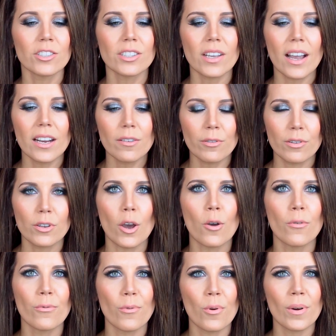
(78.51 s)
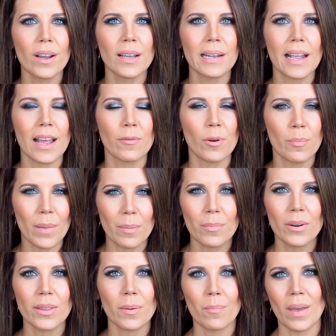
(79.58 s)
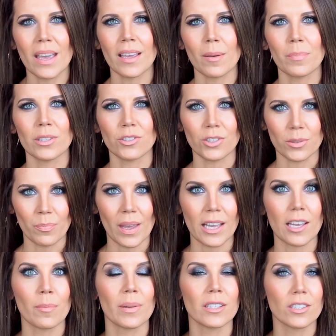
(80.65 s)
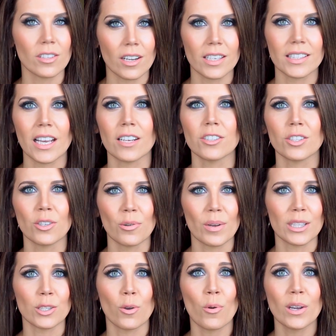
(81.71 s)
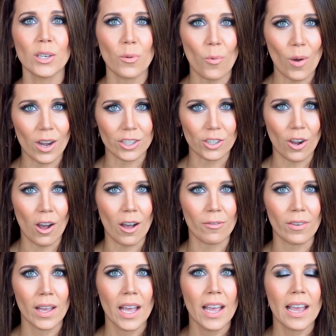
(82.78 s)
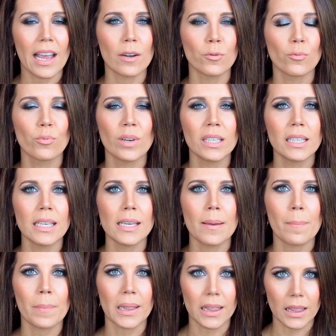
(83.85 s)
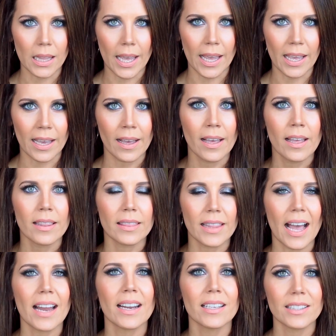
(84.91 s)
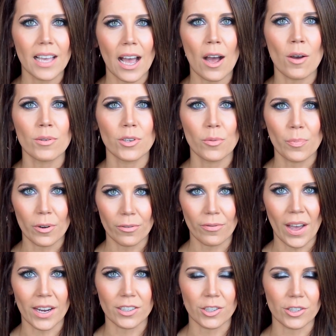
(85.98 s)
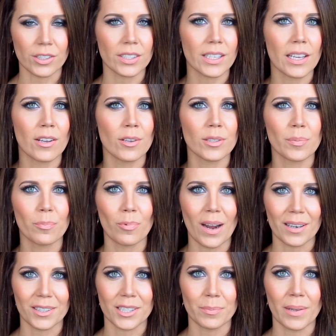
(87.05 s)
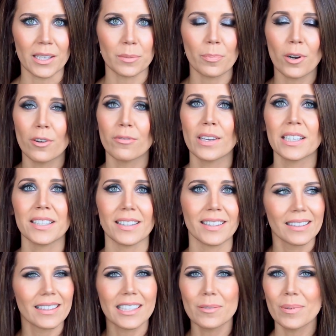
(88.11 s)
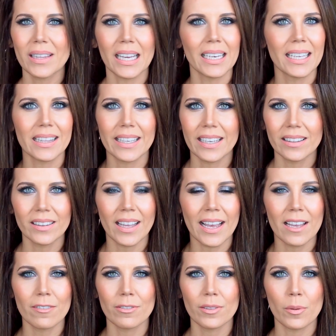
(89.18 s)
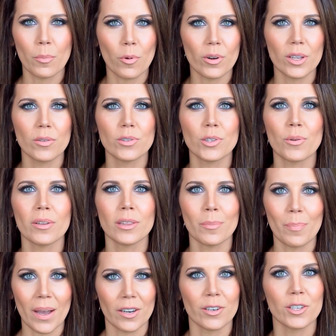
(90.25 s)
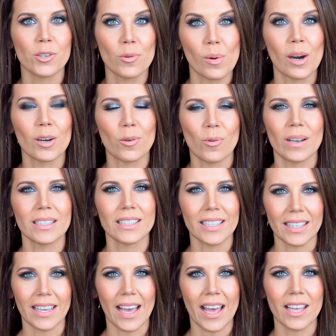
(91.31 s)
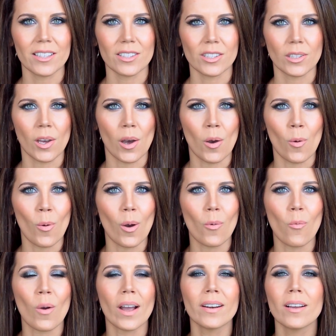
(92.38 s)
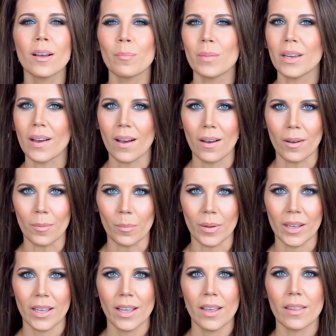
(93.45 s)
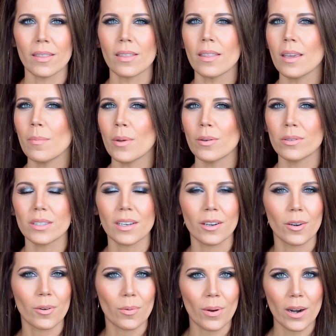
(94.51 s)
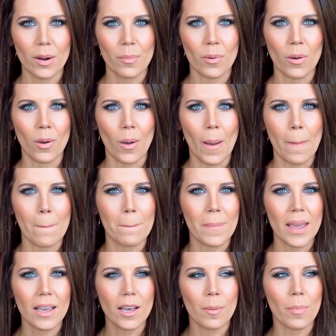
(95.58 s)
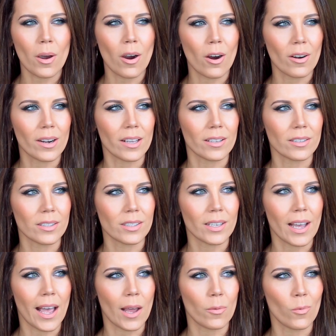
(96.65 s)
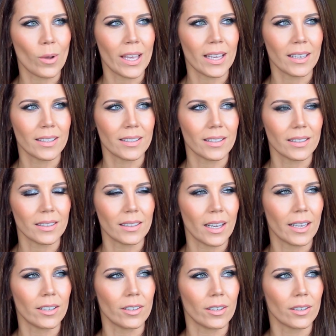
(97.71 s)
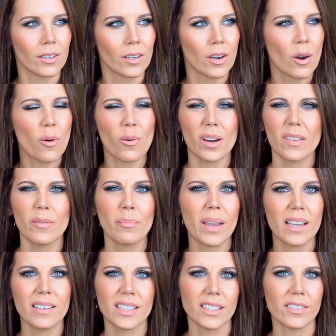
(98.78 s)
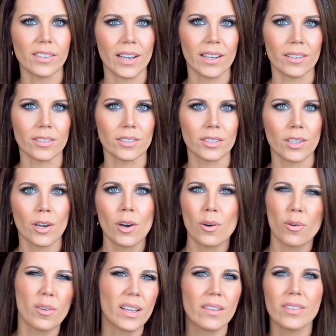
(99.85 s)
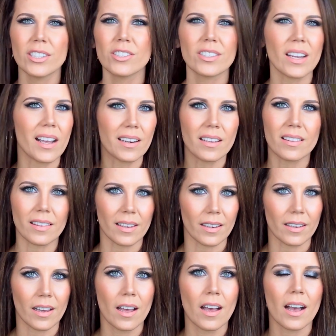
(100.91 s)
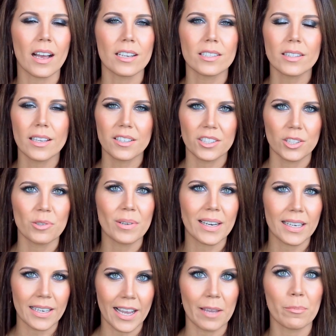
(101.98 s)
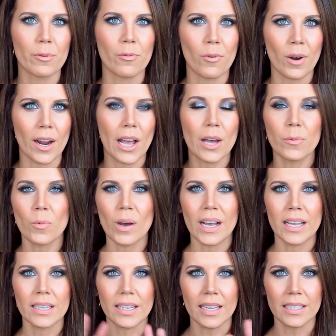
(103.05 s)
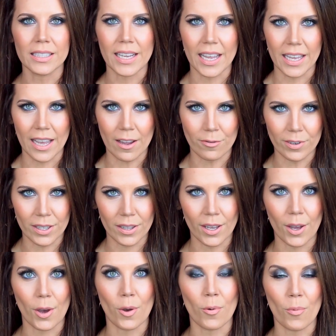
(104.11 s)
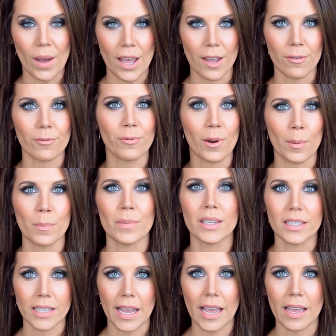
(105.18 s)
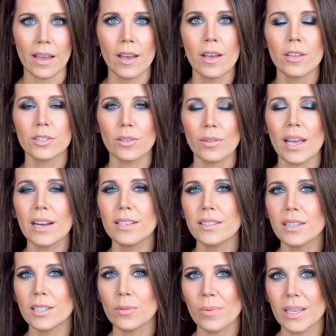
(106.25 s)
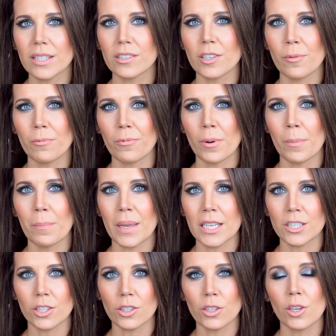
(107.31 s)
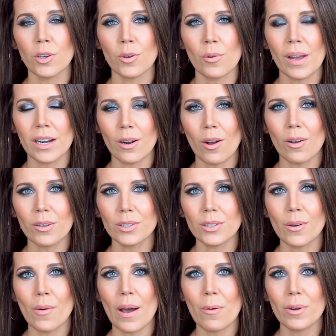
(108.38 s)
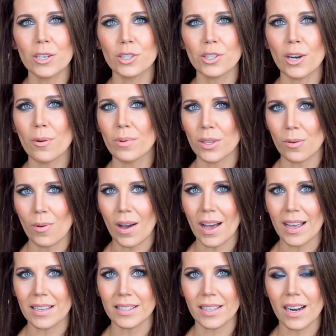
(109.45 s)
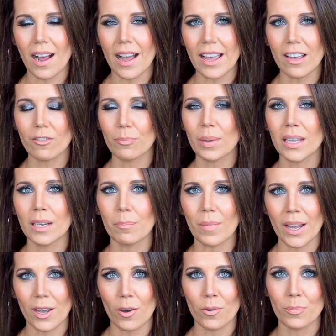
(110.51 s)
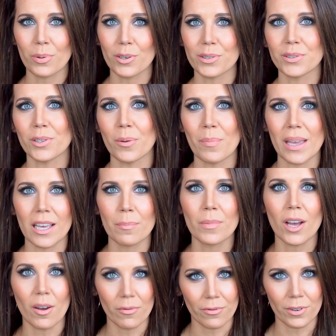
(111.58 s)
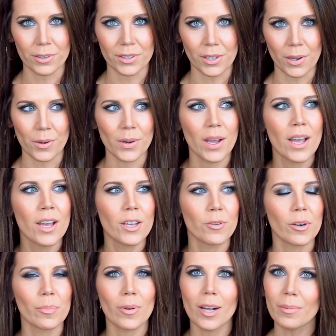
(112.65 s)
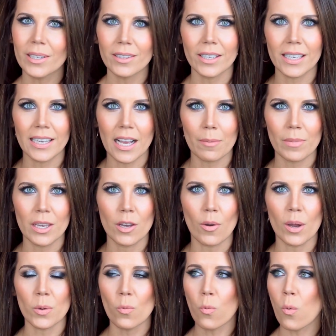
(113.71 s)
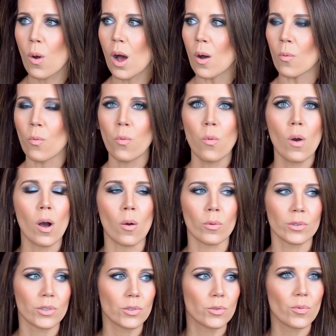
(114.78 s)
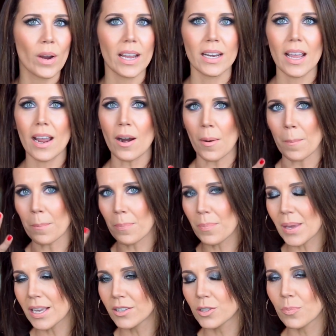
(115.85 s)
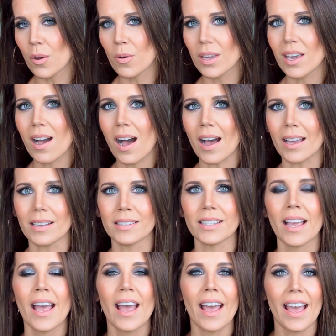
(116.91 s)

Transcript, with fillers: Just kind of go for it and remember that makeup is just makeup. It's not a tattoo. It's going to wash off, and really play. That is how you perfect your skills. Practice makes perfect. That's with anything in life. The more you do it, the better you are going to get. So why not become the most incredible makeup artist at winged liner? Or even painting your nails, or even just anything. I just like to do it at night before I unwind and take everything away from the day. So that is this week's tip from me to you. And also, I want to share with you guys that I have been in my own personal makeup comfort zone. You're probably looking at me going, whoa, whoa, straight hair, big smoky eyes.